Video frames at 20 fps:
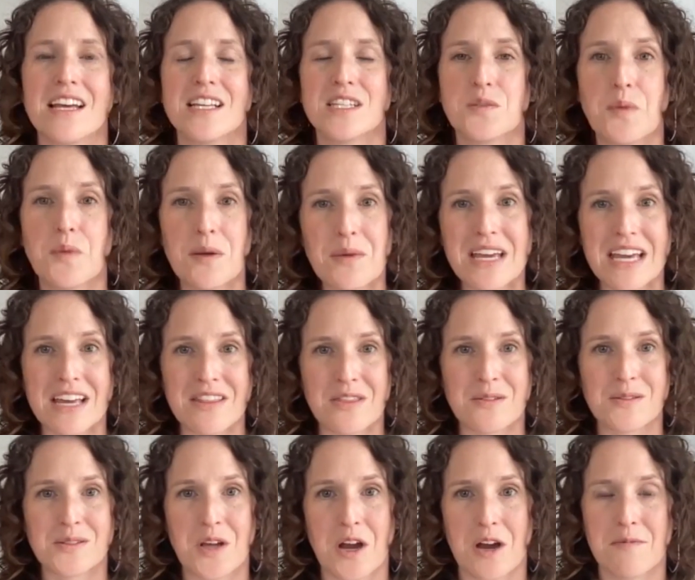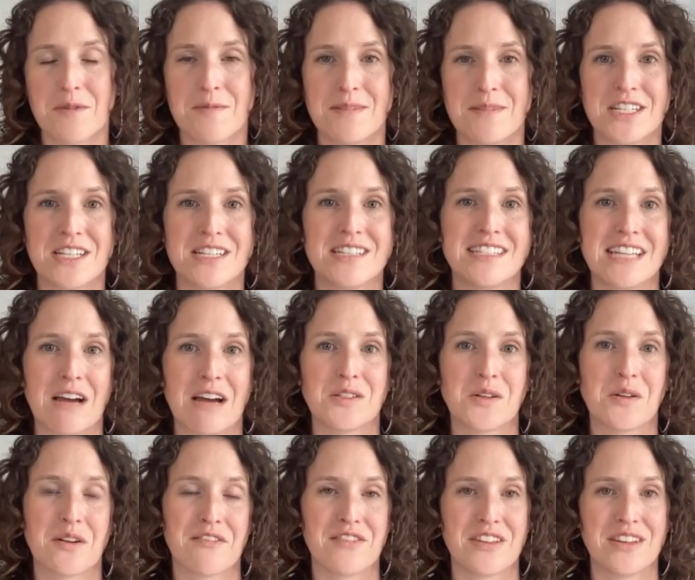So when we get those carbon emissions down to
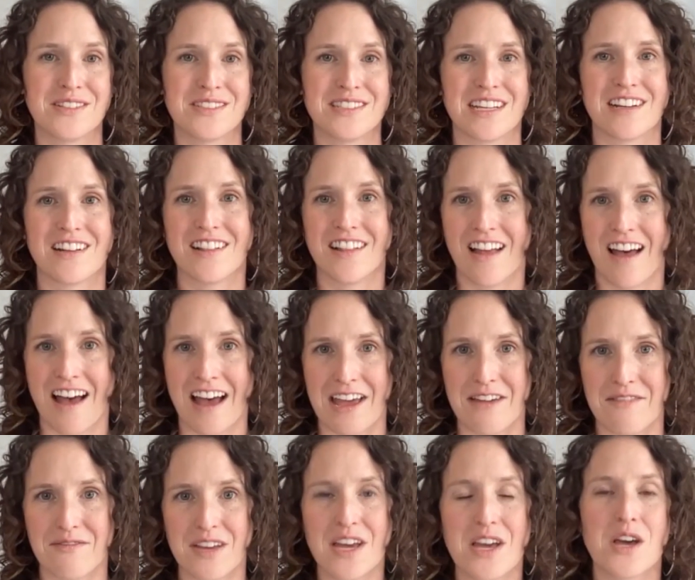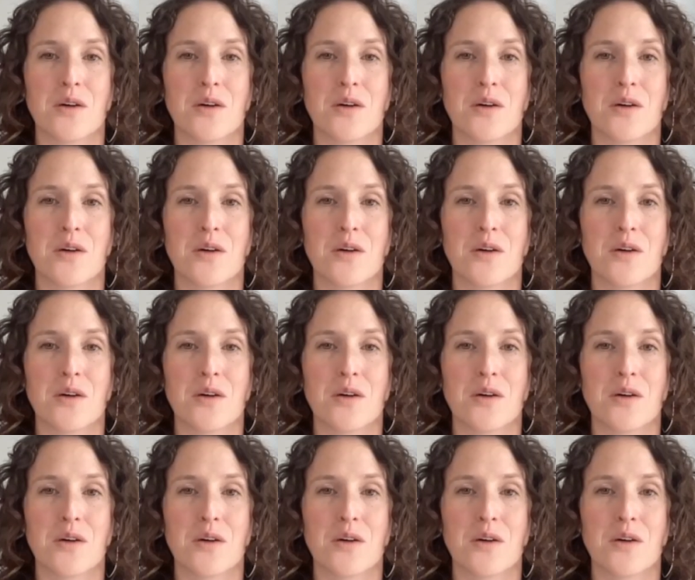our fields in Clive,